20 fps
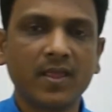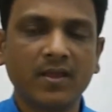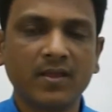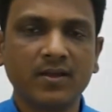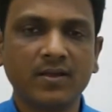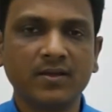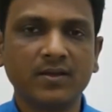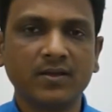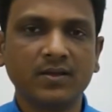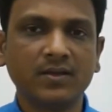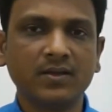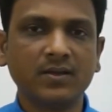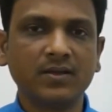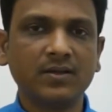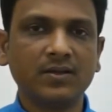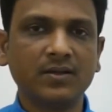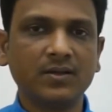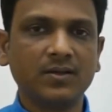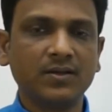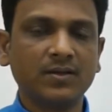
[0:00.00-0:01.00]

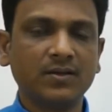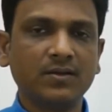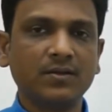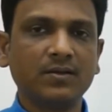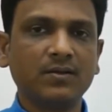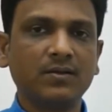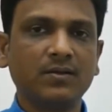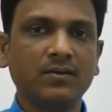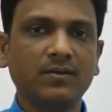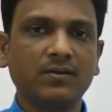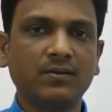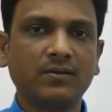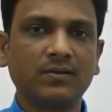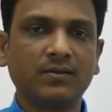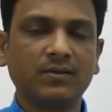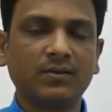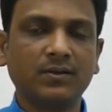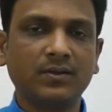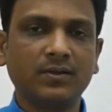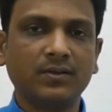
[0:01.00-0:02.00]

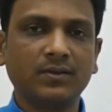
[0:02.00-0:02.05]
(no one is talking)